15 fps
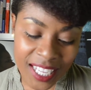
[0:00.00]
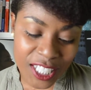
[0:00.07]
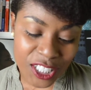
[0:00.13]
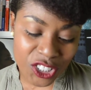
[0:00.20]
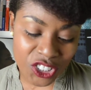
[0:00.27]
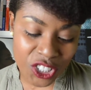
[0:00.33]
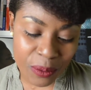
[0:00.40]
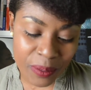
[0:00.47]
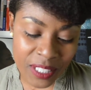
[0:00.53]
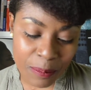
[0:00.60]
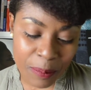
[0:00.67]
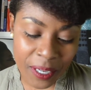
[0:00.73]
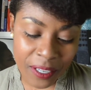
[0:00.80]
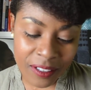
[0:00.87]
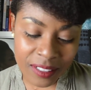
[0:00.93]
She was
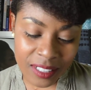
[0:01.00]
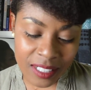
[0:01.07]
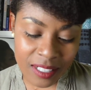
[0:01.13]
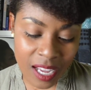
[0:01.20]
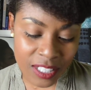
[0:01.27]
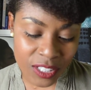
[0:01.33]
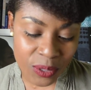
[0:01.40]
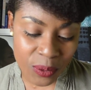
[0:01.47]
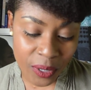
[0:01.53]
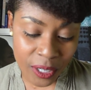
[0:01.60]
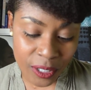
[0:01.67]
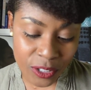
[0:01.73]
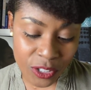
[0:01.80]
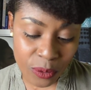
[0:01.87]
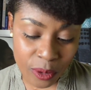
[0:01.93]
apparently not too
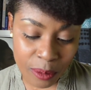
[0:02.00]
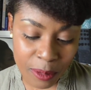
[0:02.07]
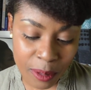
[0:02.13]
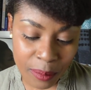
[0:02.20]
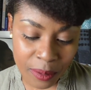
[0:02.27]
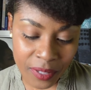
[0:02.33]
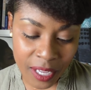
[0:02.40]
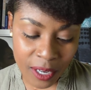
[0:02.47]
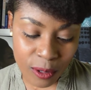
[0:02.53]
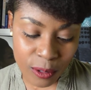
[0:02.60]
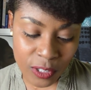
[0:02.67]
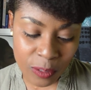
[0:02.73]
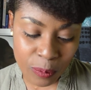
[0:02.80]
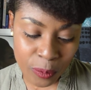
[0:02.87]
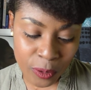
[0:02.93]
hurt to remember that
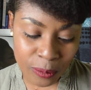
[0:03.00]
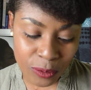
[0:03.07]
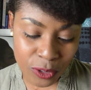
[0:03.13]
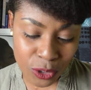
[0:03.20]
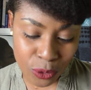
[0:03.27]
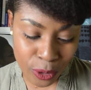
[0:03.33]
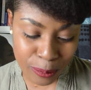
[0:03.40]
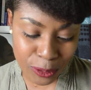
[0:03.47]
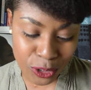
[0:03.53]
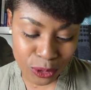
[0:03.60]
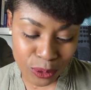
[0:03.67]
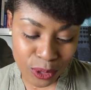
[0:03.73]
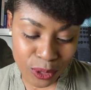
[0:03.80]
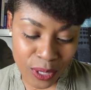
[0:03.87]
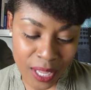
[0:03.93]
old
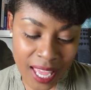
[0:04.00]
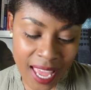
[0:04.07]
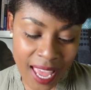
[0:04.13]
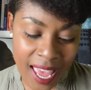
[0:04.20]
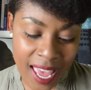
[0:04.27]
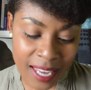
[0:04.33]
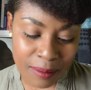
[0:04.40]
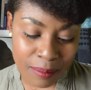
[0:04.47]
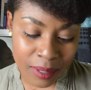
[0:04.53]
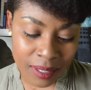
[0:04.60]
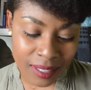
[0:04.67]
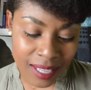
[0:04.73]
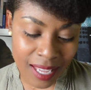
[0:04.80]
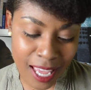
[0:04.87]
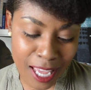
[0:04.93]
scriptural admo
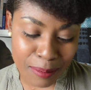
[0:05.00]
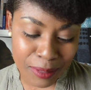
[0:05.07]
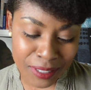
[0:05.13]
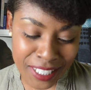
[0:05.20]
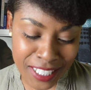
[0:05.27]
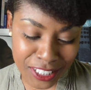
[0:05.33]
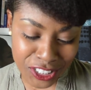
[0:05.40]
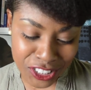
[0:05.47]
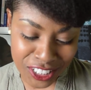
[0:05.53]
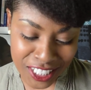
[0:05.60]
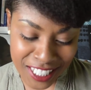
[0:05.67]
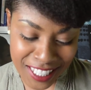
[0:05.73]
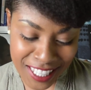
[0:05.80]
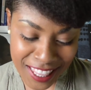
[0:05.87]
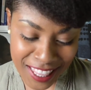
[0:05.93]

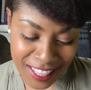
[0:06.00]
admonition,